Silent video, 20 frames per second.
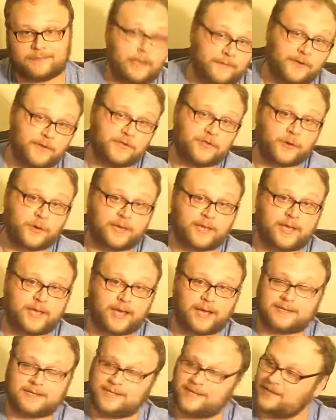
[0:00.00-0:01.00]
If you enjoyed the
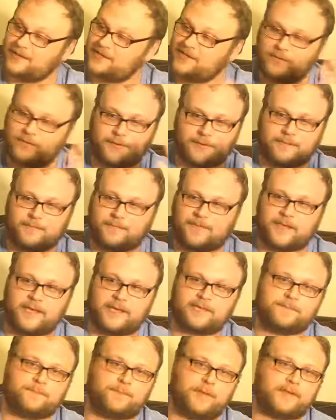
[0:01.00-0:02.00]
content, do the
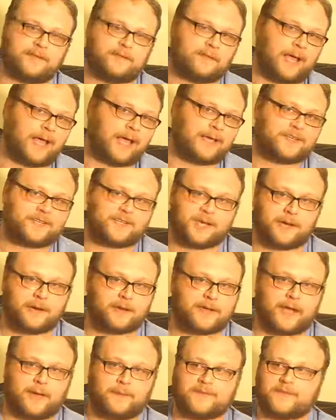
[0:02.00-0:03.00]
things, please like,
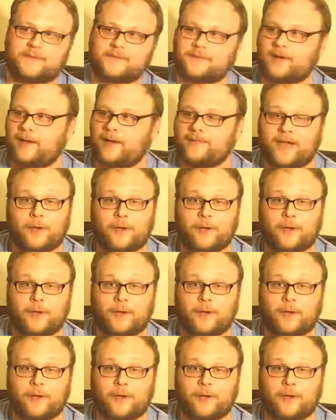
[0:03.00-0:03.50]
share, comment, subscribe.